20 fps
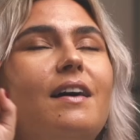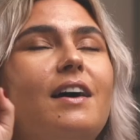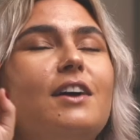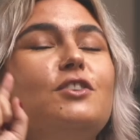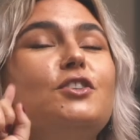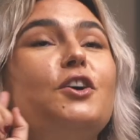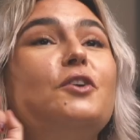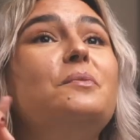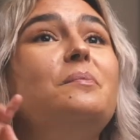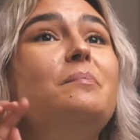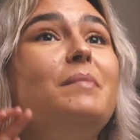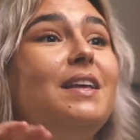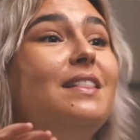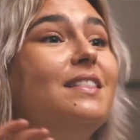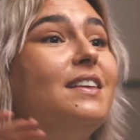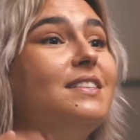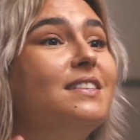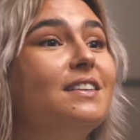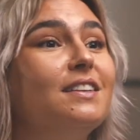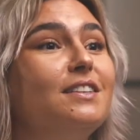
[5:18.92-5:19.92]
I don't mean
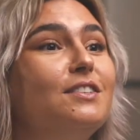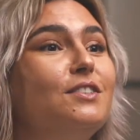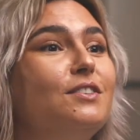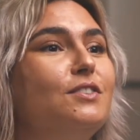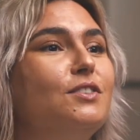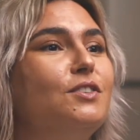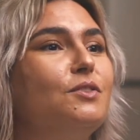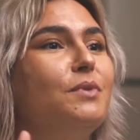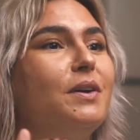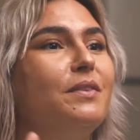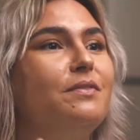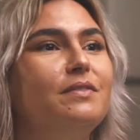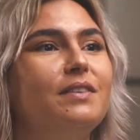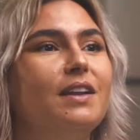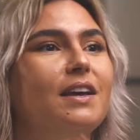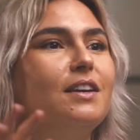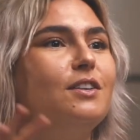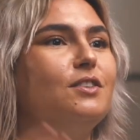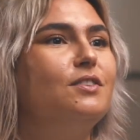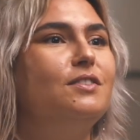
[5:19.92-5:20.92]
this in a
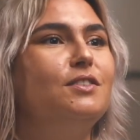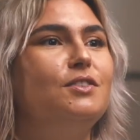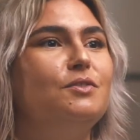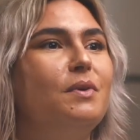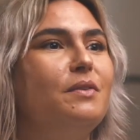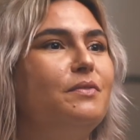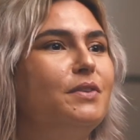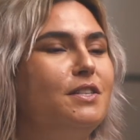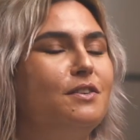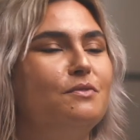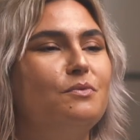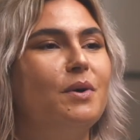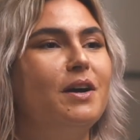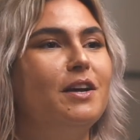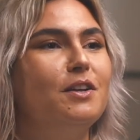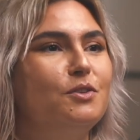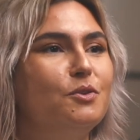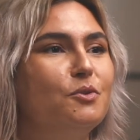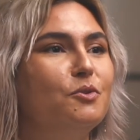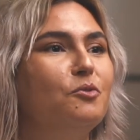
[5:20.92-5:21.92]
derivative way
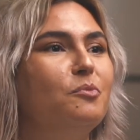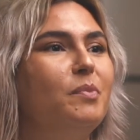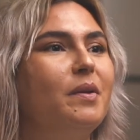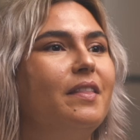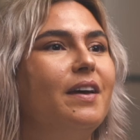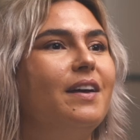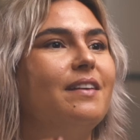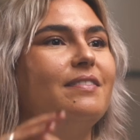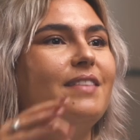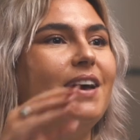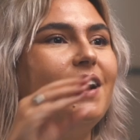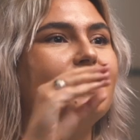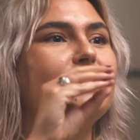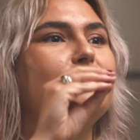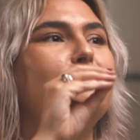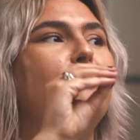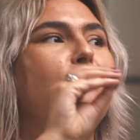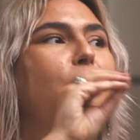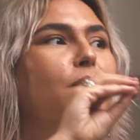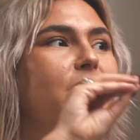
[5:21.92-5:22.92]
at all, but like that's
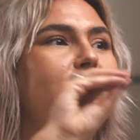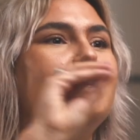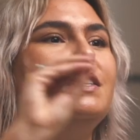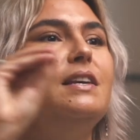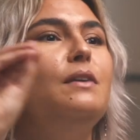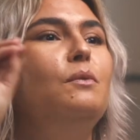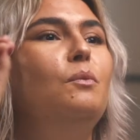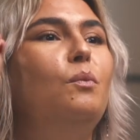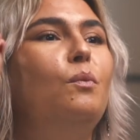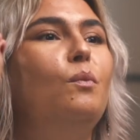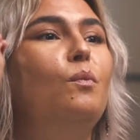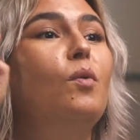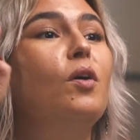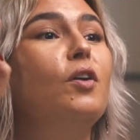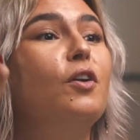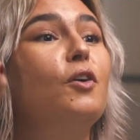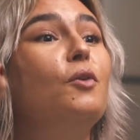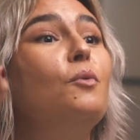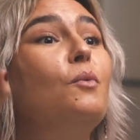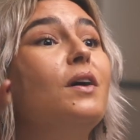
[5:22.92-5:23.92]
pretty
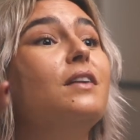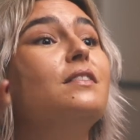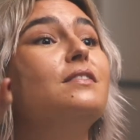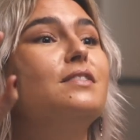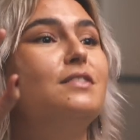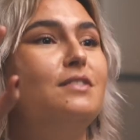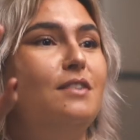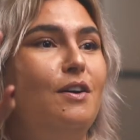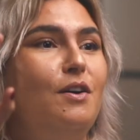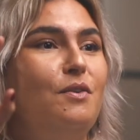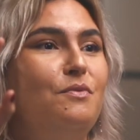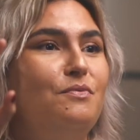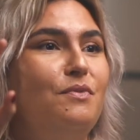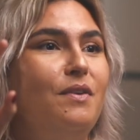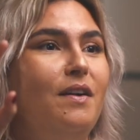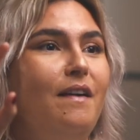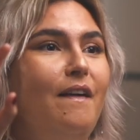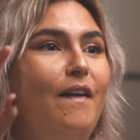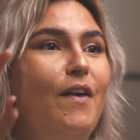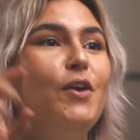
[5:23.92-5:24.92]
101 stuff.
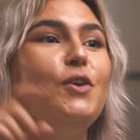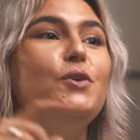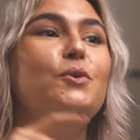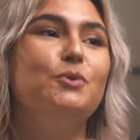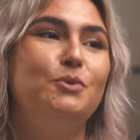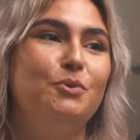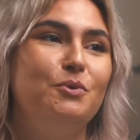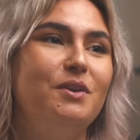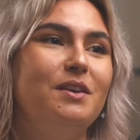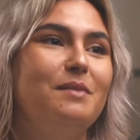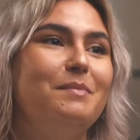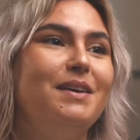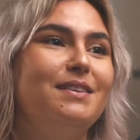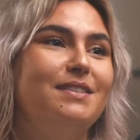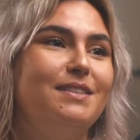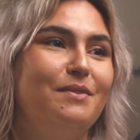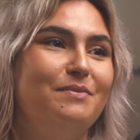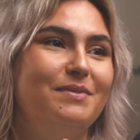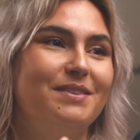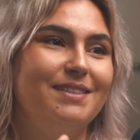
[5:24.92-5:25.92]
You're talking about
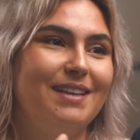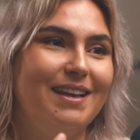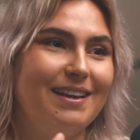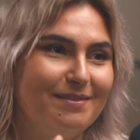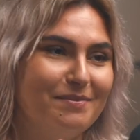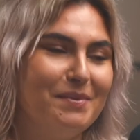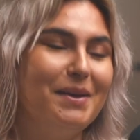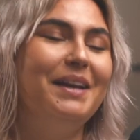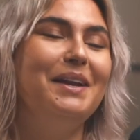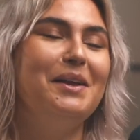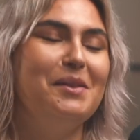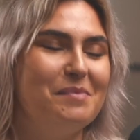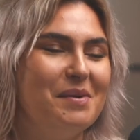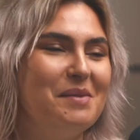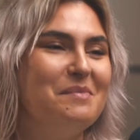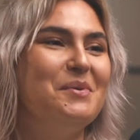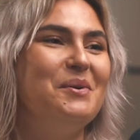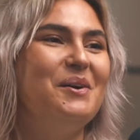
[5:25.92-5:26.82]
stuff that's like a little bit more